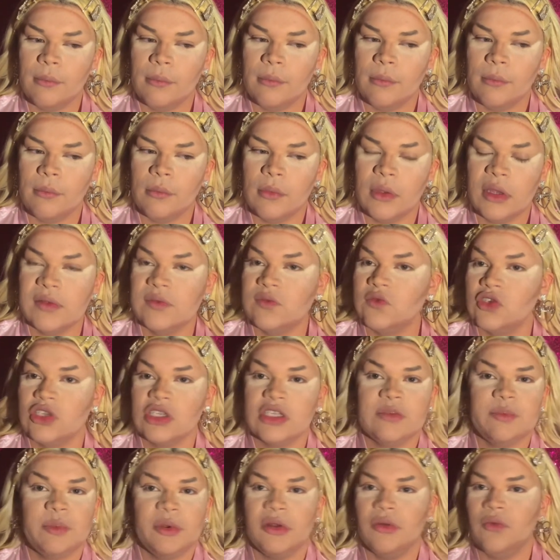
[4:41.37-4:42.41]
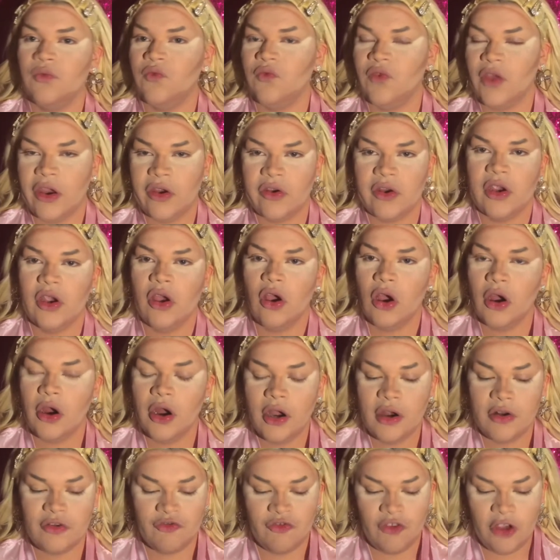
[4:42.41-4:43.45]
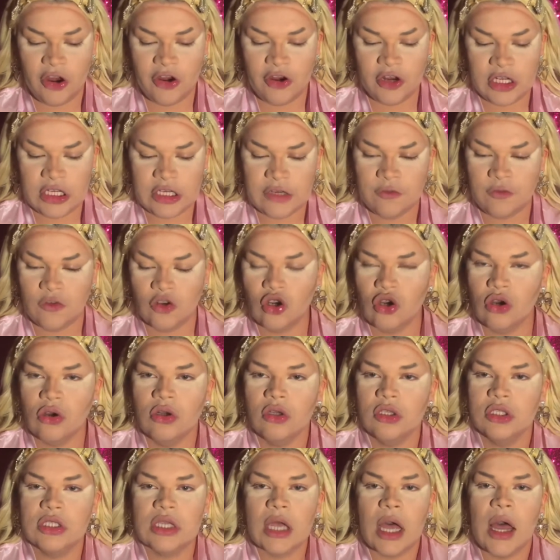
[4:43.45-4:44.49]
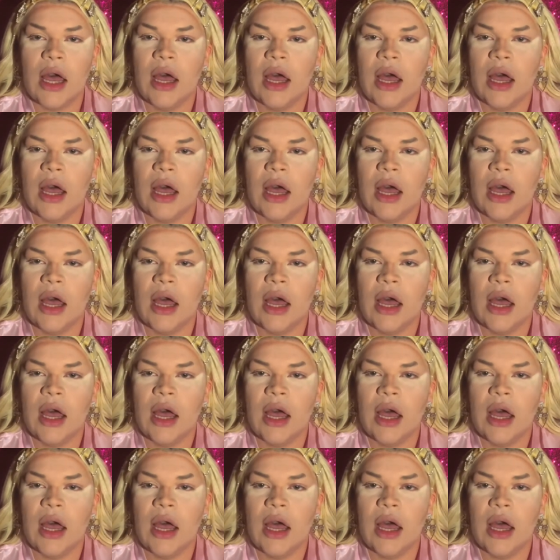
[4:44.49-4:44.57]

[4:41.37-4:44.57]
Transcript: it's just been very hard, very difficult.